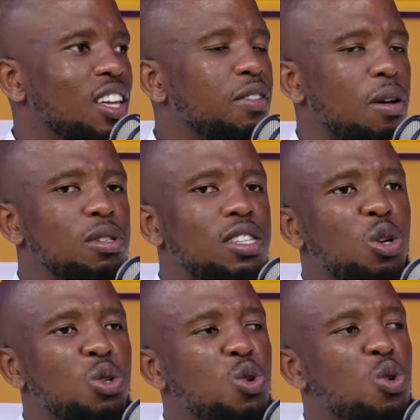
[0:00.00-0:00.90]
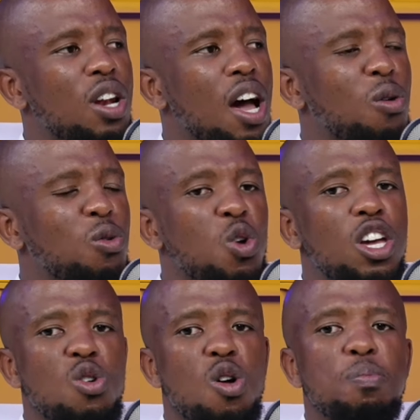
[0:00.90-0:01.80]
if I'm saying to you now you
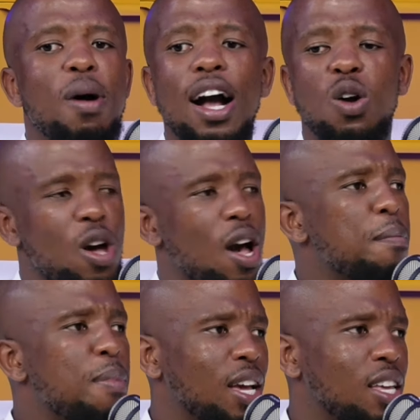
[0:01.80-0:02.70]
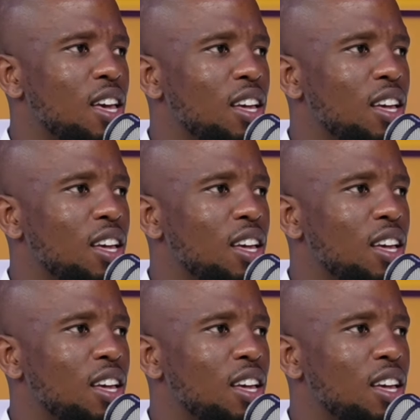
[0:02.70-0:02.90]
cannot park where I'm parking,